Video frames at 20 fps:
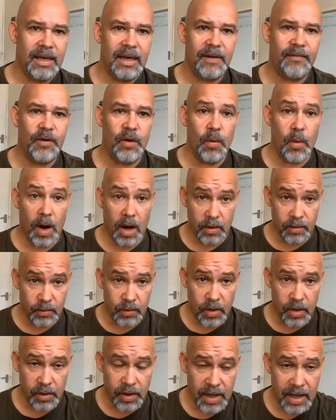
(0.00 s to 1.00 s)
If you
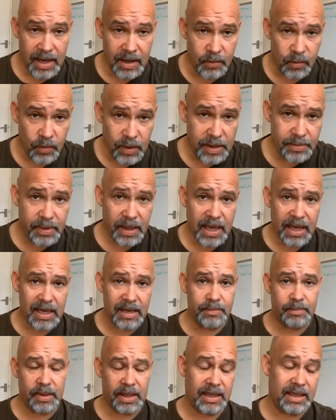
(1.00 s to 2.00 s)
are on a
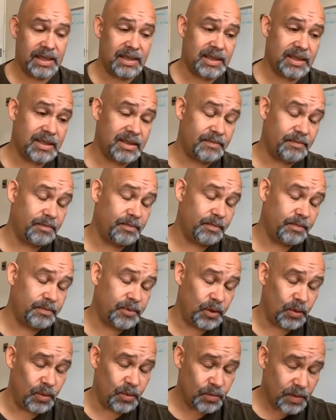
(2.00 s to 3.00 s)
replay, please
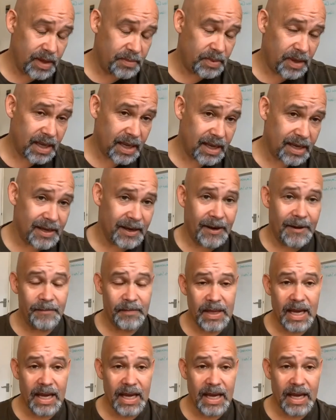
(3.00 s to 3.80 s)
do replay.